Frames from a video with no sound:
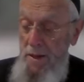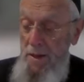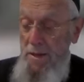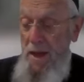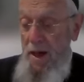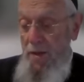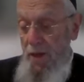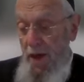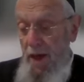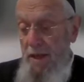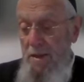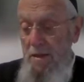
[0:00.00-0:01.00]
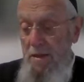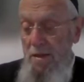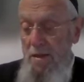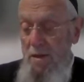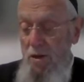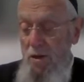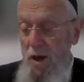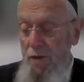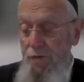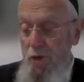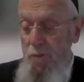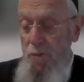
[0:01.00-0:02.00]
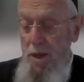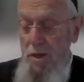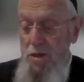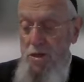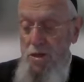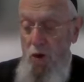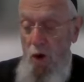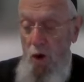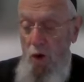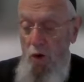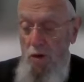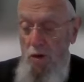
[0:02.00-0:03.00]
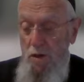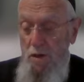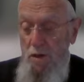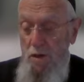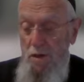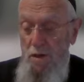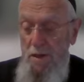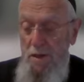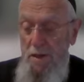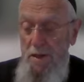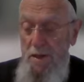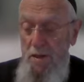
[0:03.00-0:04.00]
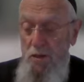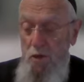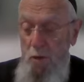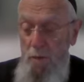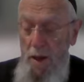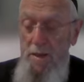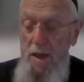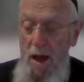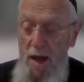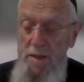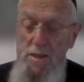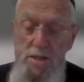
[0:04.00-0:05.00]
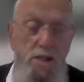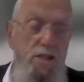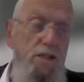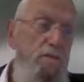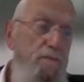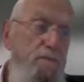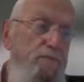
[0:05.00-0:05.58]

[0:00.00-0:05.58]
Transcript: On the other hand, you have to be strong to make the right decision.